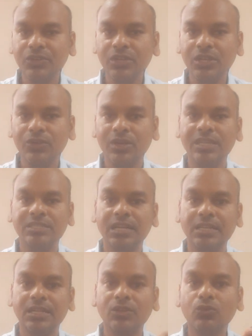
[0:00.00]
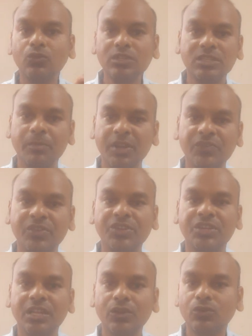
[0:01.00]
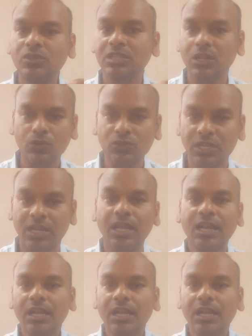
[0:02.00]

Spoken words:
you need to understand, that who is the beneficiary, who is the loser.